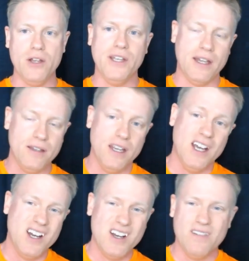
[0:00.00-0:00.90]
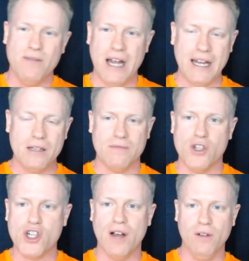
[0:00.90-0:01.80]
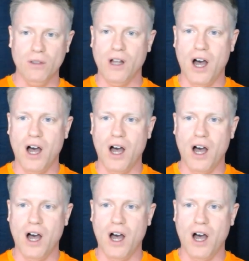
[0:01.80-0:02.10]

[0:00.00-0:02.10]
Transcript: You can like shovel